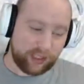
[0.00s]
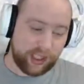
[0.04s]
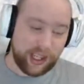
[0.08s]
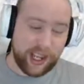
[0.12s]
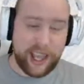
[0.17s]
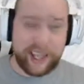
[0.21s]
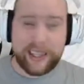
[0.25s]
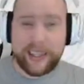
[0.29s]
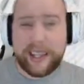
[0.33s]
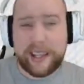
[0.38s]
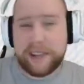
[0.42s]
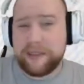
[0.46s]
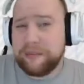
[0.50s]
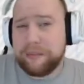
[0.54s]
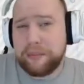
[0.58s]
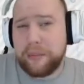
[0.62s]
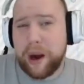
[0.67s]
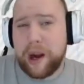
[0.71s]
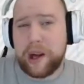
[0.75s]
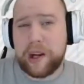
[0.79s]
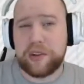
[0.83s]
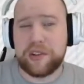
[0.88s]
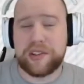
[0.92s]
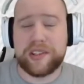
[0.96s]
and then
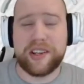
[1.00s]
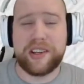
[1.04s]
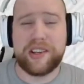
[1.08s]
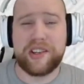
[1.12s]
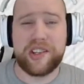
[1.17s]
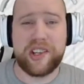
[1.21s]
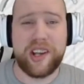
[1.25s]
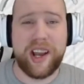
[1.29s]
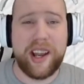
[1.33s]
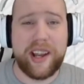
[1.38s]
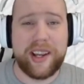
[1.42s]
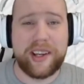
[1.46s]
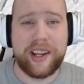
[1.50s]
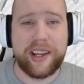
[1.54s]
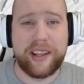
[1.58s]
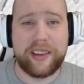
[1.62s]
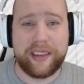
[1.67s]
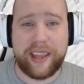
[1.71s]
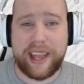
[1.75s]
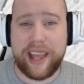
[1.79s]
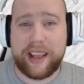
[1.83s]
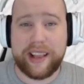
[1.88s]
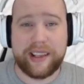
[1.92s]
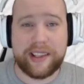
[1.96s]
Mario Sunshine
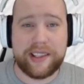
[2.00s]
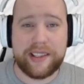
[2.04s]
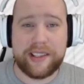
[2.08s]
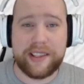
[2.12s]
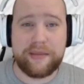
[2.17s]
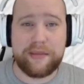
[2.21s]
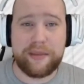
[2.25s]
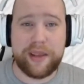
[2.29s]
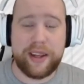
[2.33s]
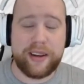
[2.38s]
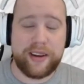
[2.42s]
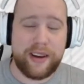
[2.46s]
and Galaxy being